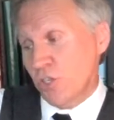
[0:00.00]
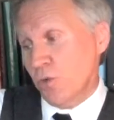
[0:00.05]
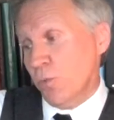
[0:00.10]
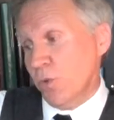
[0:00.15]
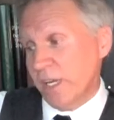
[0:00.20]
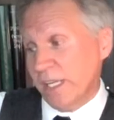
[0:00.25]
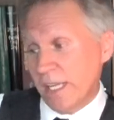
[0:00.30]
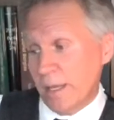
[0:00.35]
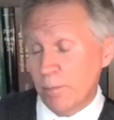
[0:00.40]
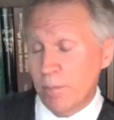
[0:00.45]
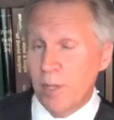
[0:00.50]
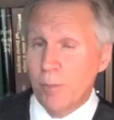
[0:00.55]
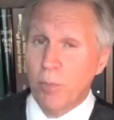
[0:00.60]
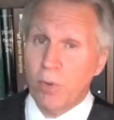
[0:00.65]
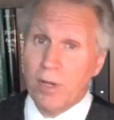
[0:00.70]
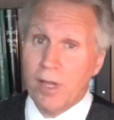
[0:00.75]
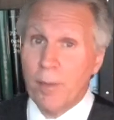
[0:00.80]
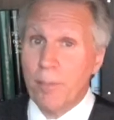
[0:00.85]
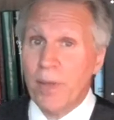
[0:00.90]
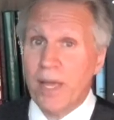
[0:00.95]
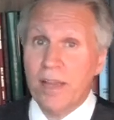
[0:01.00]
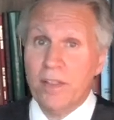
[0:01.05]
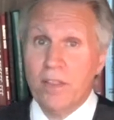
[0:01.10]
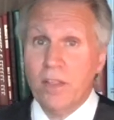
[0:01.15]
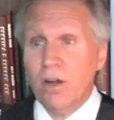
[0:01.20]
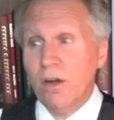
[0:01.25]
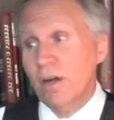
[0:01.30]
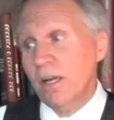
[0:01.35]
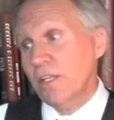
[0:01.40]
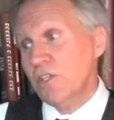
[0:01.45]
You want to get people up out of
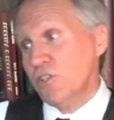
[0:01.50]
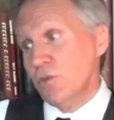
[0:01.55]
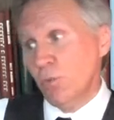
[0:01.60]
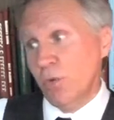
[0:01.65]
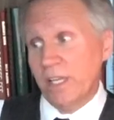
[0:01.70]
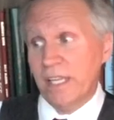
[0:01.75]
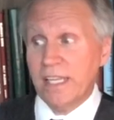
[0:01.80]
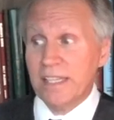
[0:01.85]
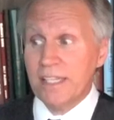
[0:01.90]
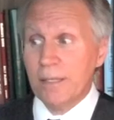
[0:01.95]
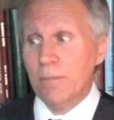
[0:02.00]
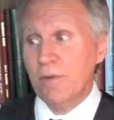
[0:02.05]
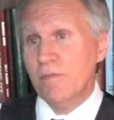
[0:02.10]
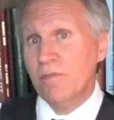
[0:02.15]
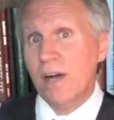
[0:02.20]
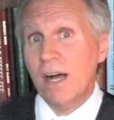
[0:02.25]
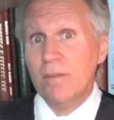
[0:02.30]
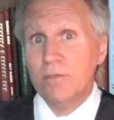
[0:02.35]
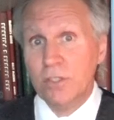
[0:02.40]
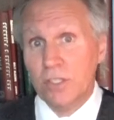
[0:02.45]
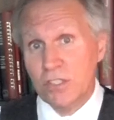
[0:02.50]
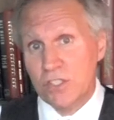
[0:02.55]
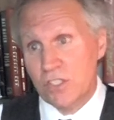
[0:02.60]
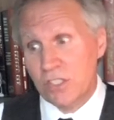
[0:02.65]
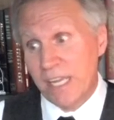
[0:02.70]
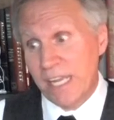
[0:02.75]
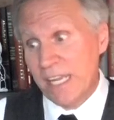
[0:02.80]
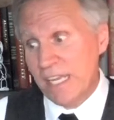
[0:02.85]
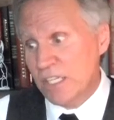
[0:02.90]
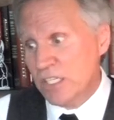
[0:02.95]
the audience. You want to get them involved on
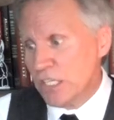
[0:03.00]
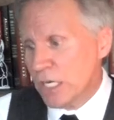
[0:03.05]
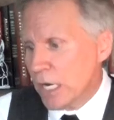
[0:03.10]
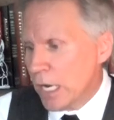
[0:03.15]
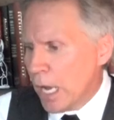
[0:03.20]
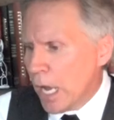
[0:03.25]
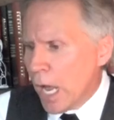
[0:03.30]
stage.